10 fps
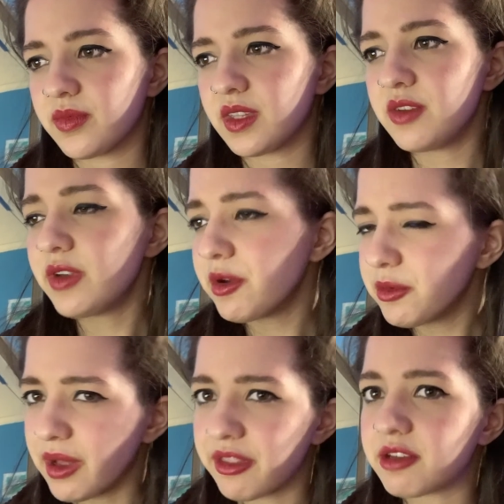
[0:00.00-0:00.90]
Very
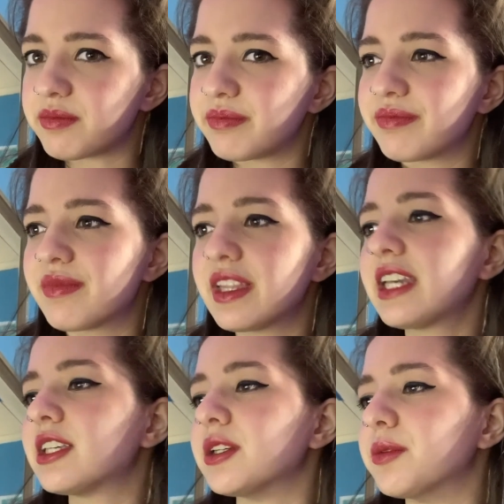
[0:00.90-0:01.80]
well then.
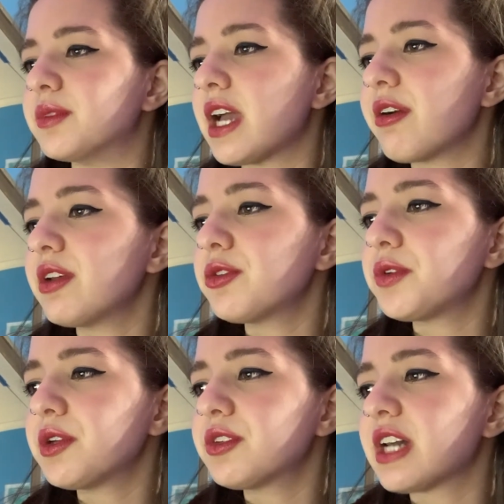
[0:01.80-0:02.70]
Thank you, Terios, for
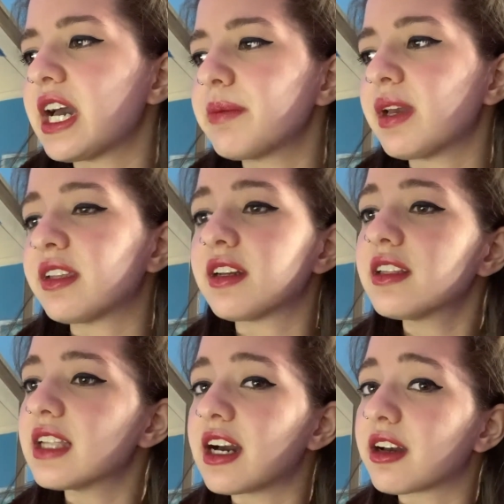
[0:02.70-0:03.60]
your time, and
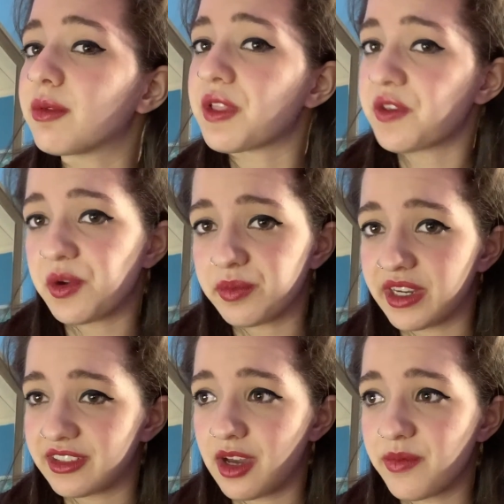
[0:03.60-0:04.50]
good luck with your
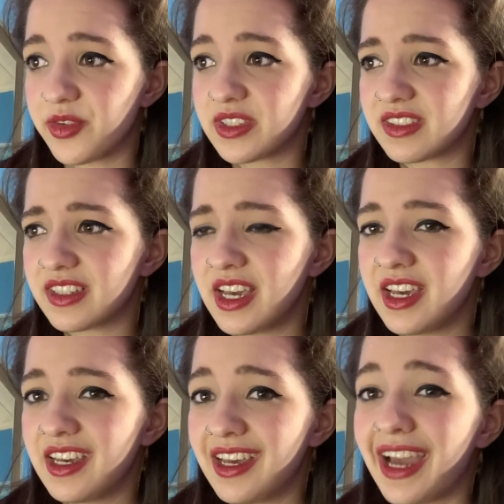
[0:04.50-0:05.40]
press conference.
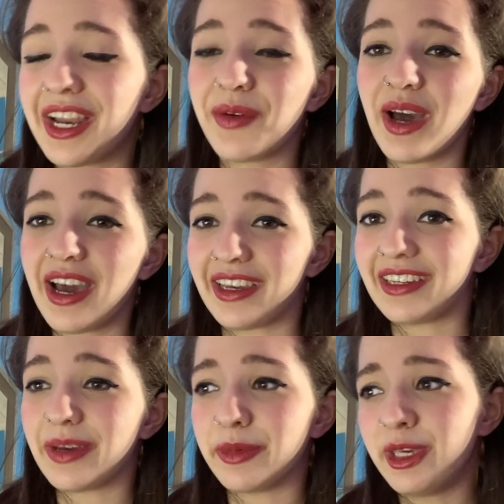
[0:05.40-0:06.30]
I know I
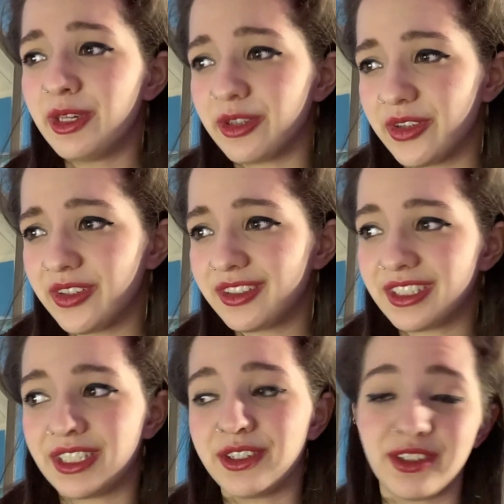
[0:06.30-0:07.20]
am eager to
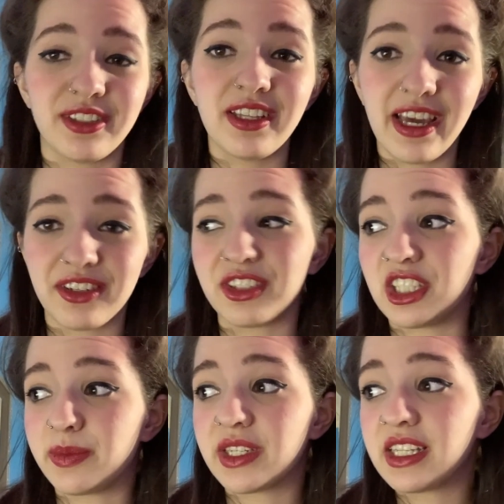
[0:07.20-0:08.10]
hear your
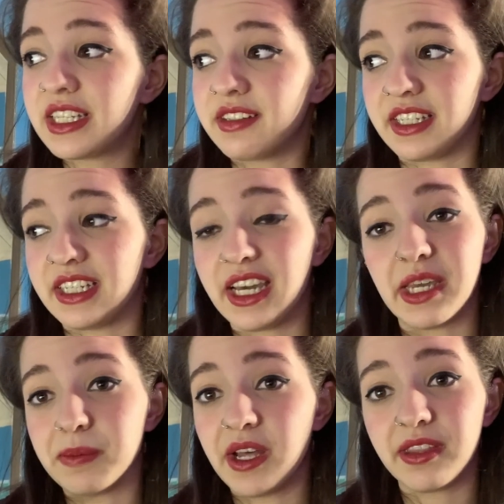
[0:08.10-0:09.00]
selections, but clearly I
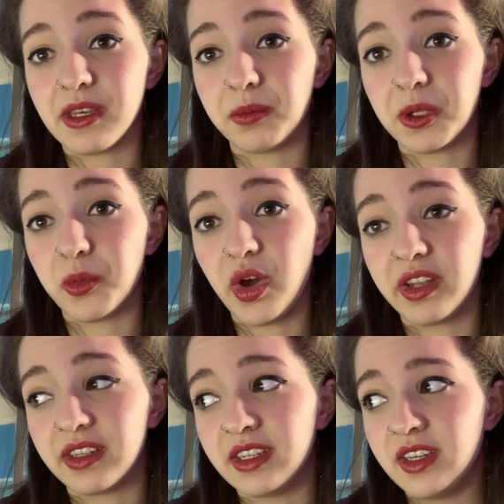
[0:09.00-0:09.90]
am not the only
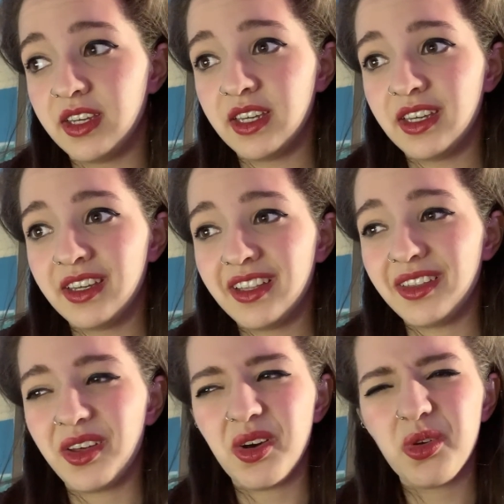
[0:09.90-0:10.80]
one.
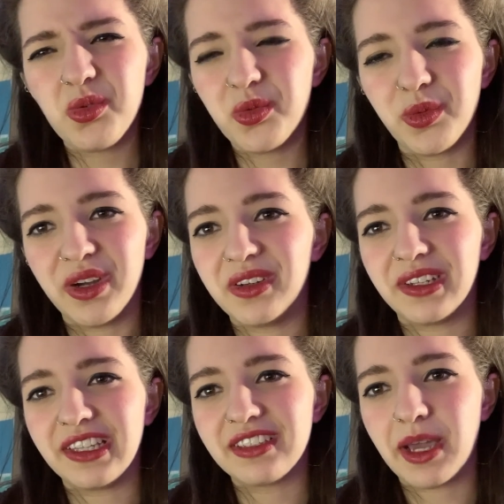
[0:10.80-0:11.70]
The whole
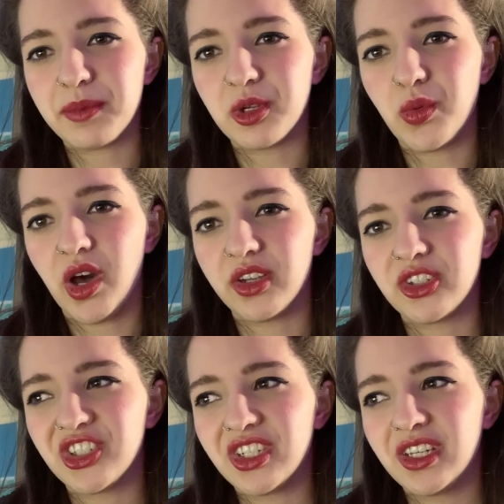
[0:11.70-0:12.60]
world has come to
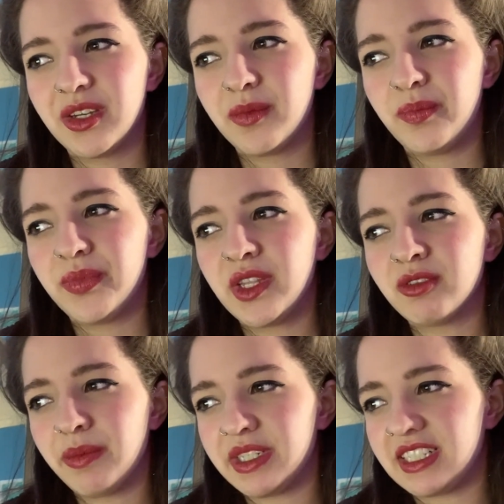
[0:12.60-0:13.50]
watch.
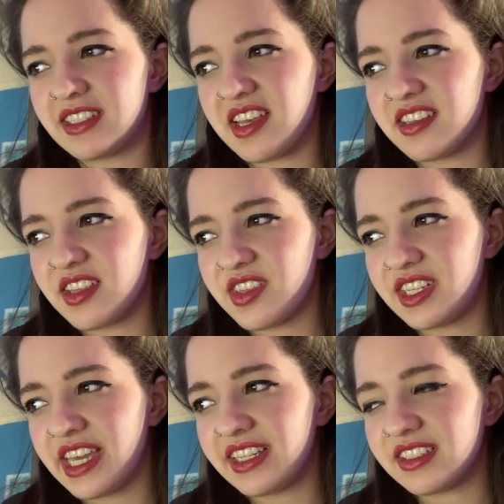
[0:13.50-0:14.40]
Remedy says as he
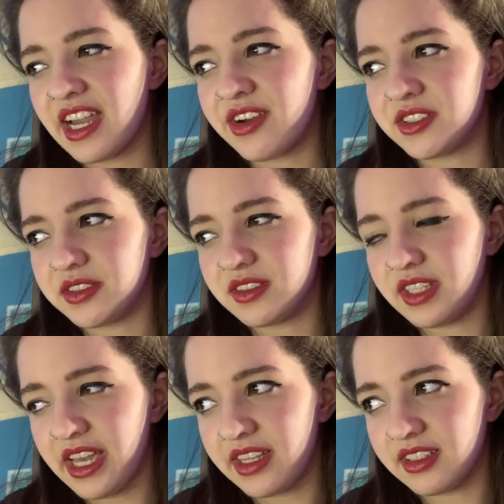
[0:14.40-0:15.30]
takes Terios'
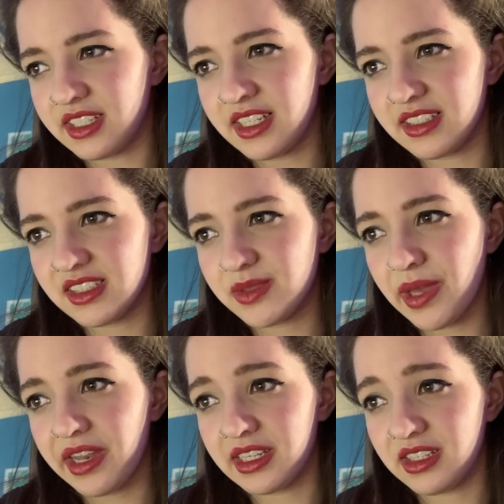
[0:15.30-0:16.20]
hand in his,
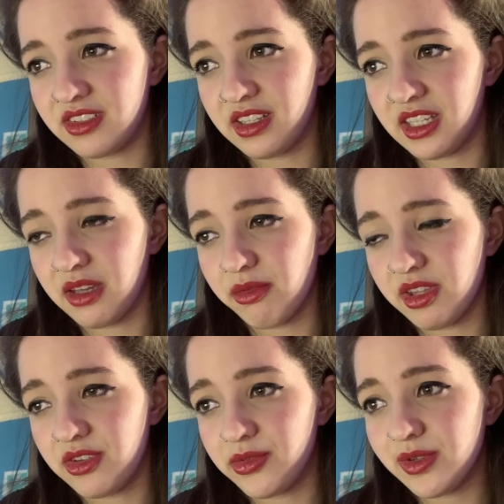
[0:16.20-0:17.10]
patting it gently with
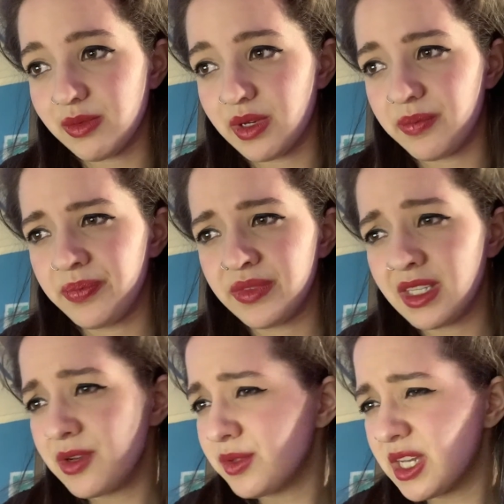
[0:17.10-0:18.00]
his free one.
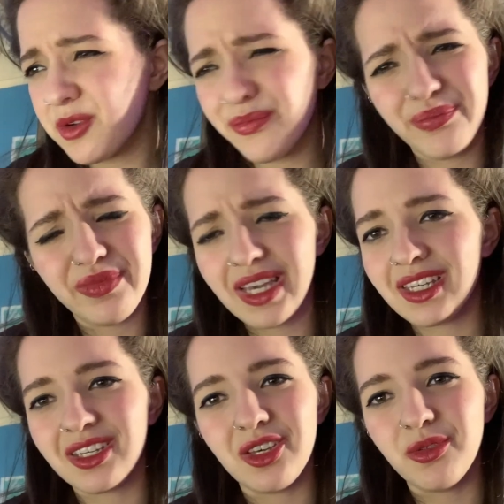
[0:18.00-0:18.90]
Oh no, thank
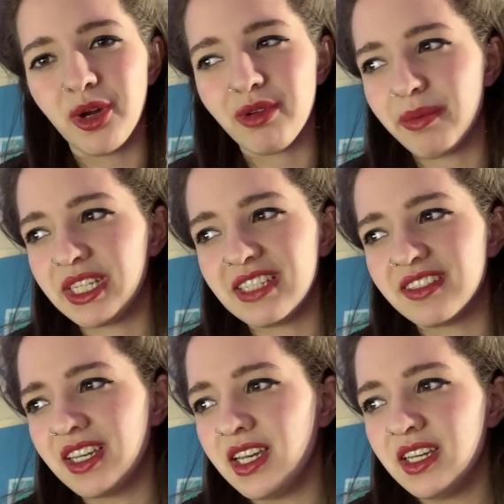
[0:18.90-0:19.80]
you, Heremides.
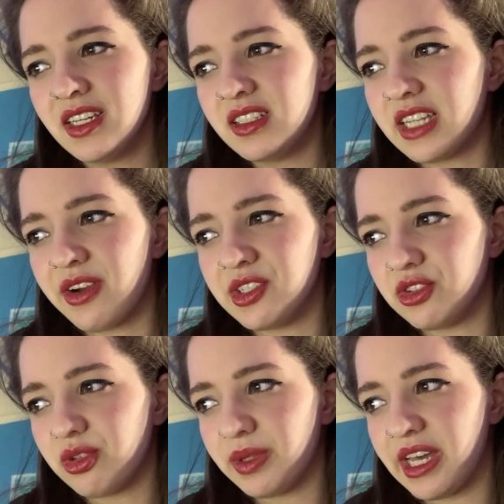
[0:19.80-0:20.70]

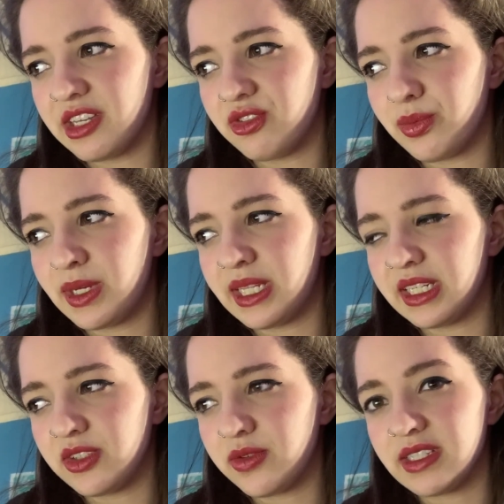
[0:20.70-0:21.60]
Terios replies, repeating
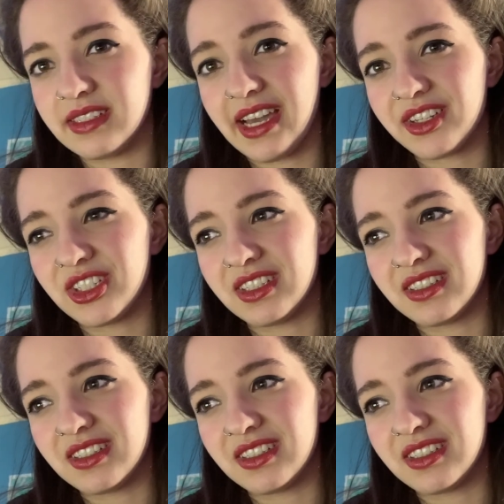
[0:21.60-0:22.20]
his friend's actions.